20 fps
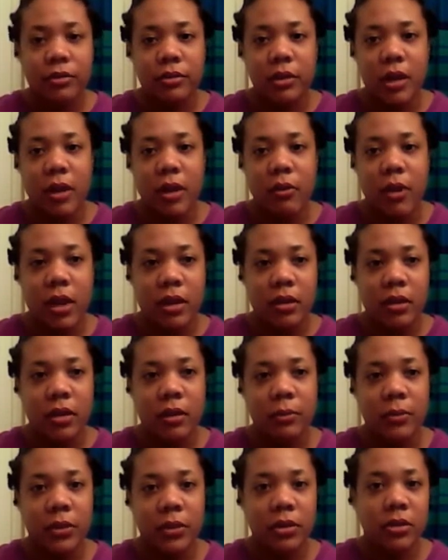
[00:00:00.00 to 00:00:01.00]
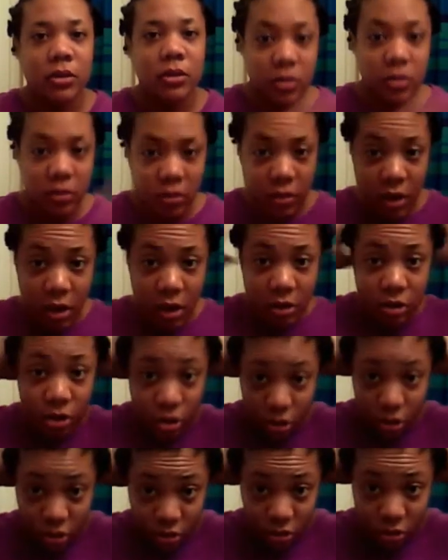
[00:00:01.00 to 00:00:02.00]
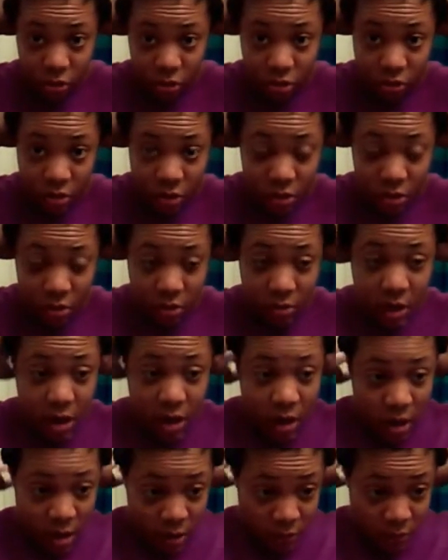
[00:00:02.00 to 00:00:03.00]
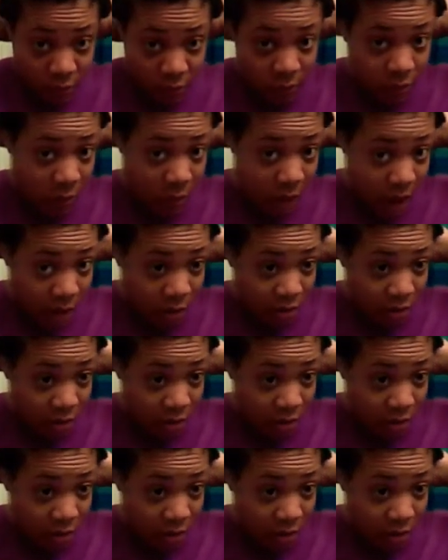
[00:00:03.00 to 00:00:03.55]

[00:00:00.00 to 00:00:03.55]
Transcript: when I wake up, it's like sh- shrunk to my head or,